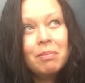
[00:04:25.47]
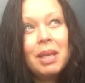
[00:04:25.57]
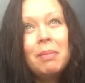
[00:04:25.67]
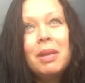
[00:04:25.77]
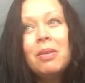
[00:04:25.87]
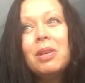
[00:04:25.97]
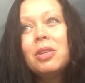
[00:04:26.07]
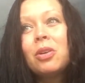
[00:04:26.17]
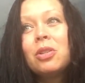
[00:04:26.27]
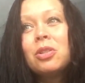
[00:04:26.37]
Maybe we
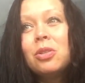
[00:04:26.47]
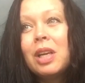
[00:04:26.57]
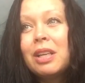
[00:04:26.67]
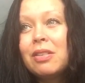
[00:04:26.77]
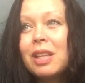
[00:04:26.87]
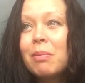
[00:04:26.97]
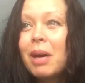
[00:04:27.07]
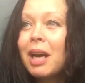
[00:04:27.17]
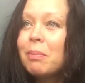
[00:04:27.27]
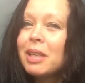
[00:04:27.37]
don't do anything bad,